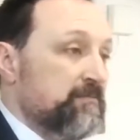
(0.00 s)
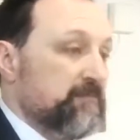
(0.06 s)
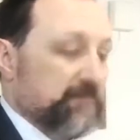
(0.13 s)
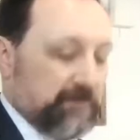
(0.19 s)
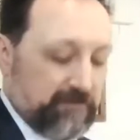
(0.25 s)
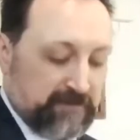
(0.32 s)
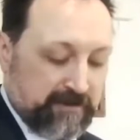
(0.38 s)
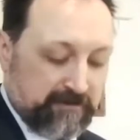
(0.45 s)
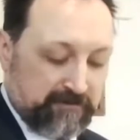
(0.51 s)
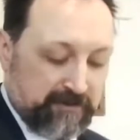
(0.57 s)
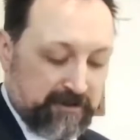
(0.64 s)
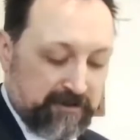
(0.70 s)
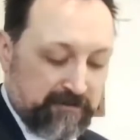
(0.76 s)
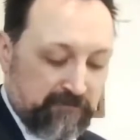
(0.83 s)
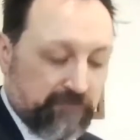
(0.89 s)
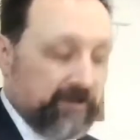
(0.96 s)
As I was
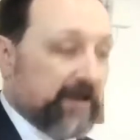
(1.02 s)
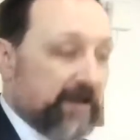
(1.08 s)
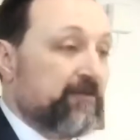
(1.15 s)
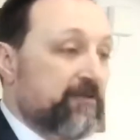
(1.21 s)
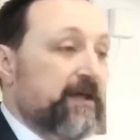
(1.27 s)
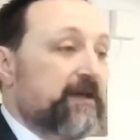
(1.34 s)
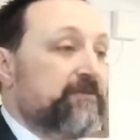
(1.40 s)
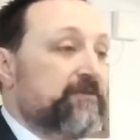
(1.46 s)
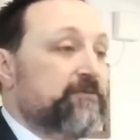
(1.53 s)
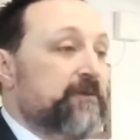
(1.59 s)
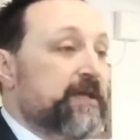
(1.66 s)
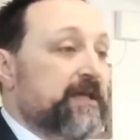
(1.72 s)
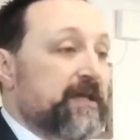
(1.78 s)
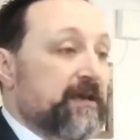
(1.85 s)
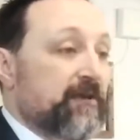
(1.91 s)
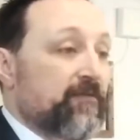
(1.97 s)
telling Faith last
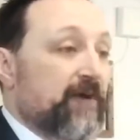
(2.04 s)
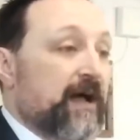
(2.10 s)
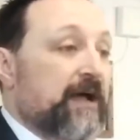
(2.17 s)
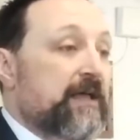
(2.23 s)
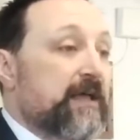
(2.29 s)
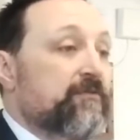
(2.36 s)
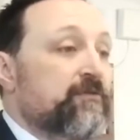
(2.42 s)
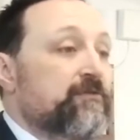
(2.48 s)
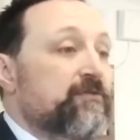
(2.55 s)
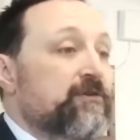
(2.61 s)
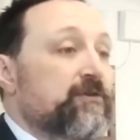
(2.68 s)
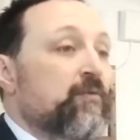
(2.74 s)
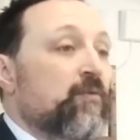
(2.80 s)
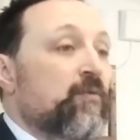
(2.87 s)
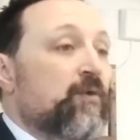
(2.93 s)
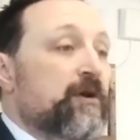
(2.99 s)
weekend, if I even took
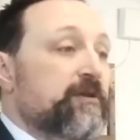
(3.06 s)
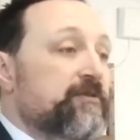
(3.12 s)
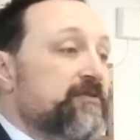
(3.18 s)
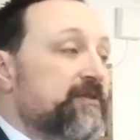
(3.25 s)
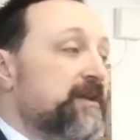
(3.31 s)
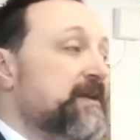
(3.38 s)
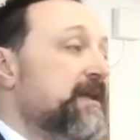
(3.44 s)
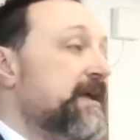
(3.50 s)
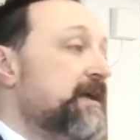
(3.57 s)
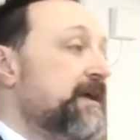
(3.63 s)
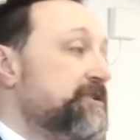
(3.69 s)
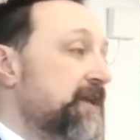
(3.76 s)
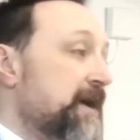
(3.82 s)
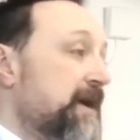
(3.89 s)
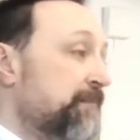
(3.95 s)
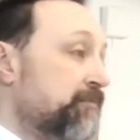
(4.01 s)
one Sunday a
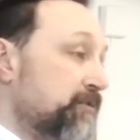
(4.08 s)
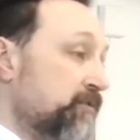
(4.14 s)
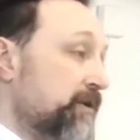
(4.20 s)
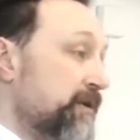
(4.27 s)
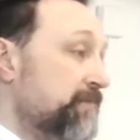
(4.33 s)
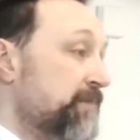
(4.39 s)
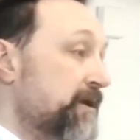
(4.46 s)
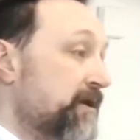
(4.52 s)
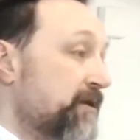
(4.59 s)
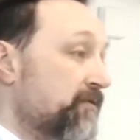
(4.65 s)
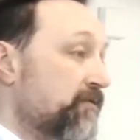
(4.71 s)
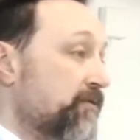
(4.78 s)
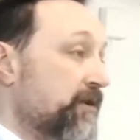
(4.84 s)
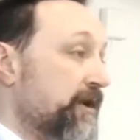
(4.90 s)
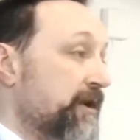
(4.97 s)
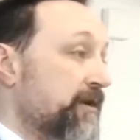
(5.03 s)
chapter, we'd be here
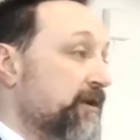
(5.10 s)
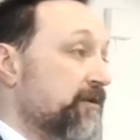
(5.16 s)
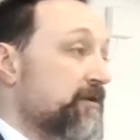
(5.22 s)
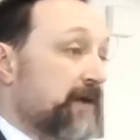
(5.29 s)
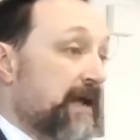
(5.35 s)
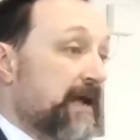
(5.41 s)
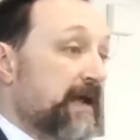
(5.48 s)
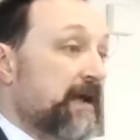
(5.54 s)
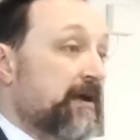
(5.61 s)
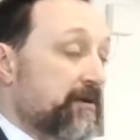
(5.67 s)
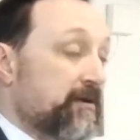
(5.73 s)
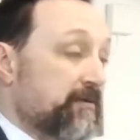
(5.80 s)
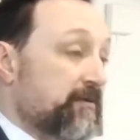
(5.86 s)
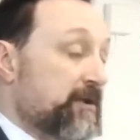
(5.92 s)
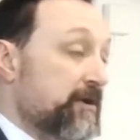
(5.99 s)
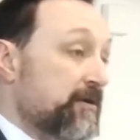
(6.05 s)
for a year
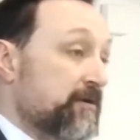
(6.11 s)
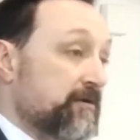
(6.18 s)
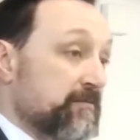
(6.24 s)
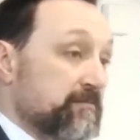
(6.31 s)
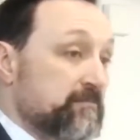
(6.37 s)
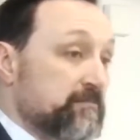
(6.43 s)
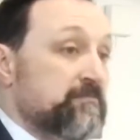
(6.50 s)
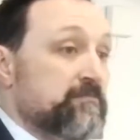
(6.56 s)
and